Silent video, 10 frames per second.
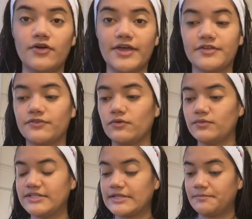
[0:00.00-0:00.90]
okay so
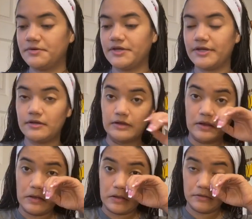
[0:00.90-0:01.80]
once I put
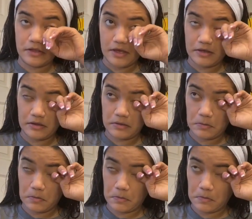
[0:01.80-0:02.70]
that
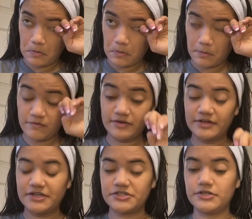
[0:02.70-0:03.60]

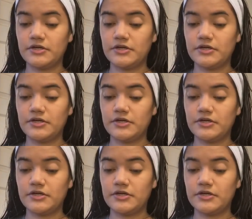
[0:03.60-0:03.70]
foundation